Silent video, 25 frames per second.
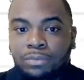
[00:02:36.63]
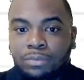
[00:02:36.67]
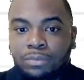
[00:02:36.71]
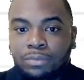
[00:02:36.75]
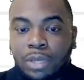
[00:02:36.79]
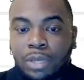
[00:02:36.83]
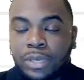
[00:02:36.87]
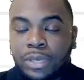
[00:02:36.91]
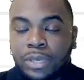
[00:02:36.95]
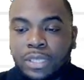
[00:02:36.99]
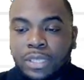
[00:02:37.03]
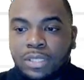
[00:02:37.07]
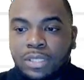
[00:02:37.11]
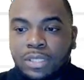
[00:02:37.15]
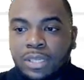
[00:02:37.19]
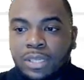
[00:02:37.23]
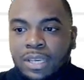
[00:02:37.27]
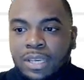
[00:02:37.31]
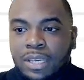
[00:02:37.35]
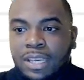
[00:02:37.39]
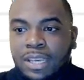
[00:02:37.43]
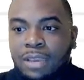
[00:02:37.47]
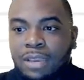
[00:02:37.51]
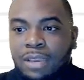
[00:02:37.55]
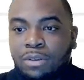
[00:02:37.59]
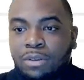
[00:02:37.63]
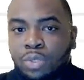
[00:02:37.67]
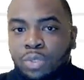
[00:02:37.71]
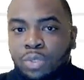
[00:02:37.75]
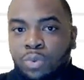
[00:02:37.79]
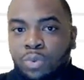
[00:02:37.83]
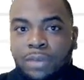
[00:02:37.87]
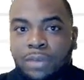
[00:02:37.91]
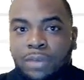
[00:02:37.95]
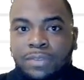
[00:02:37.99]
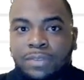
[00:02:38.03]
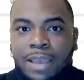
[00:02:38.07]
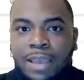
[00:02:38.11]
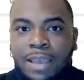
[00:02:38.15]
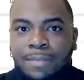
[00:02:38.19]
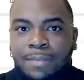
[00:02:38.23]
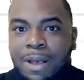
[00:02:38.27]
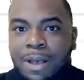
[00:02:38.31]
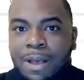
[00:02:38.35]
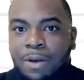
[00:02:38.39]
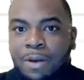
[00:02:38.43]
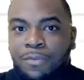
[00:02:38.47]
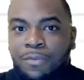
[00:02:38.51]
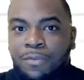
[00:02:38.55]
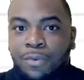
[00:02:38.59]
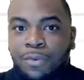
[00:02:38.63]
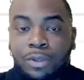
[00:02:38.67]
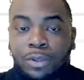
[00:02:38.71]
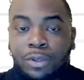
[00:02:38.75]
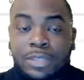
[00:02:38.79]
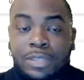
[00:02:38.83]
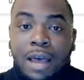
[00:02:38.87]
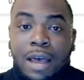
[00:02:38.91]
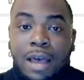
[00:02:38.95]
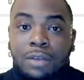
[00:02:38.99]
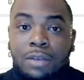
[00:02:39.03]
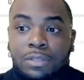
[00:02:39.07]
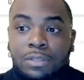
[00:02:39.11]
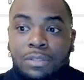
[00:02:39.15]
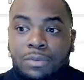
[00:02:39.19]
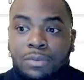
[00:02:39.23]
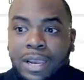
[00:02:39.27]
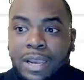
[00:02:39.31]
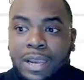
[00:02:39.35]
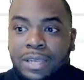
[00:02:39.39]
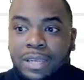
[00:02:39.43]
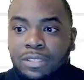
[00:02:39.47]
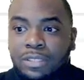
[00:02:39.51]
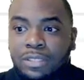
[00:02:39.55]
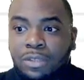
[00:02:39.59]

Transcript: tokens, it was worth that about 4,000, right?